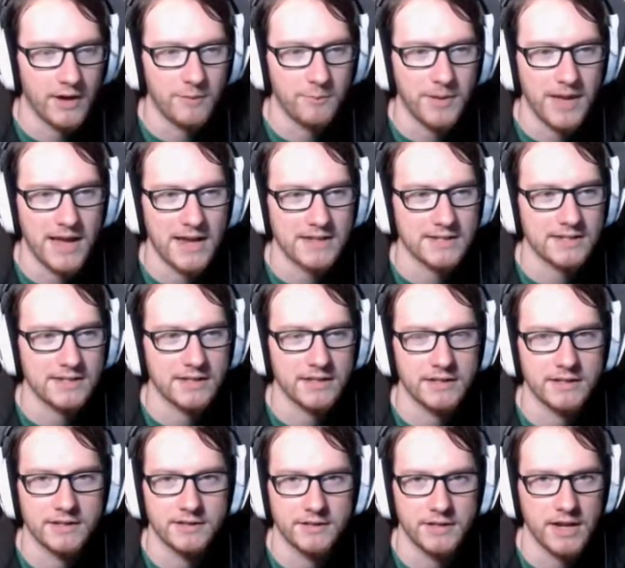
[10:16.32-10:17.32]
pass
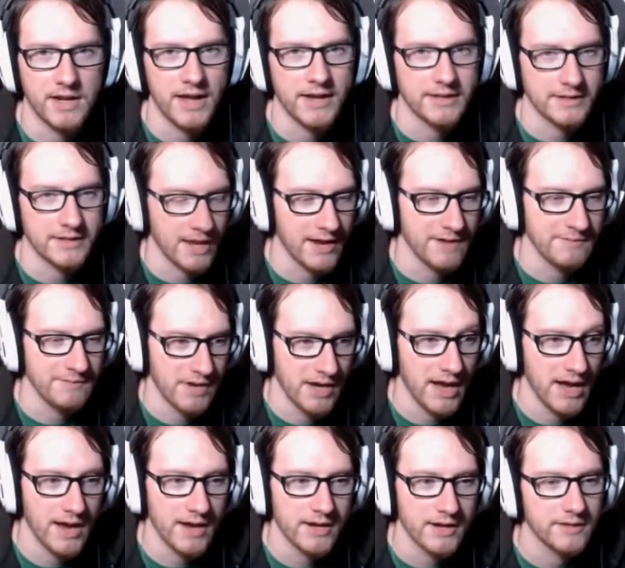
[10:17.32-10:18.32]
the nighttime
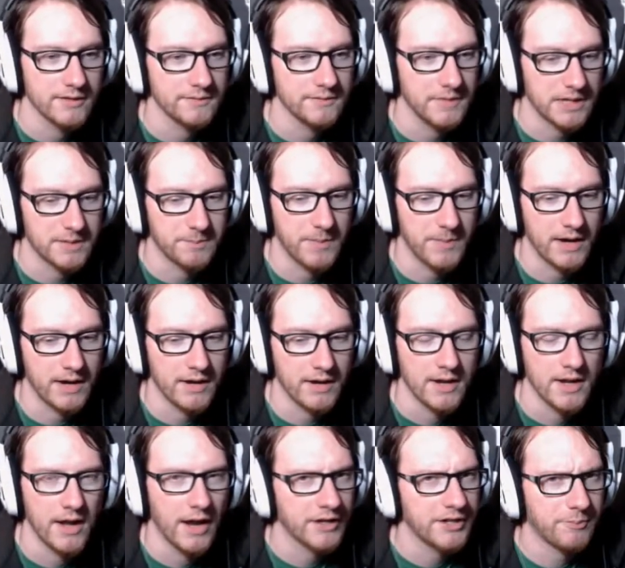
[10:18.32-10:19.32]
by much better.
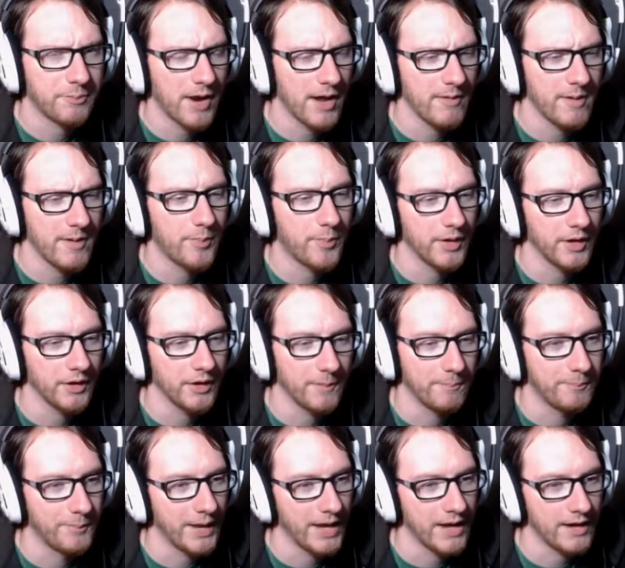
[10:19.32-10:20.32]
I should probably build a
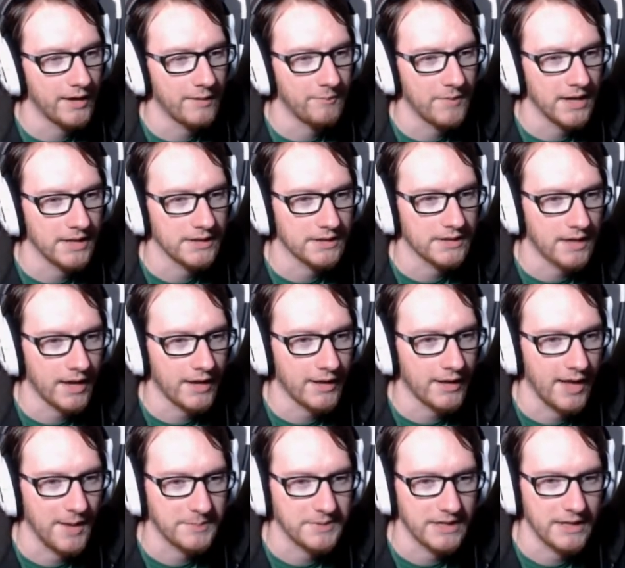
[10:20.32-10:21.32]
bed in my
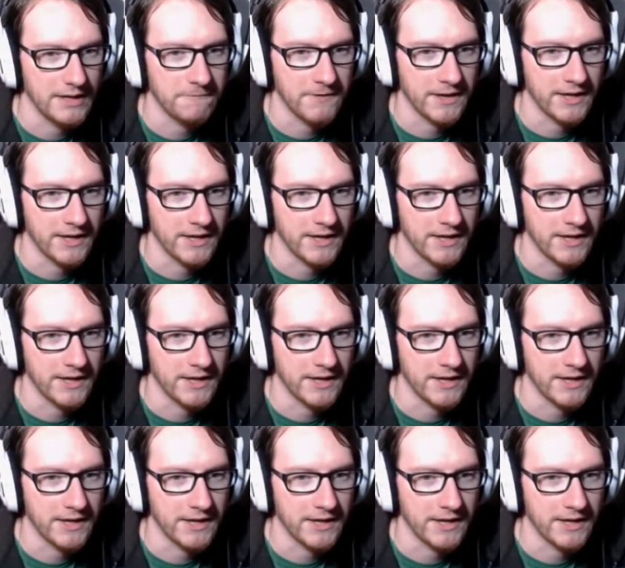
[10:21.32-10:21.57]
Cyclops if I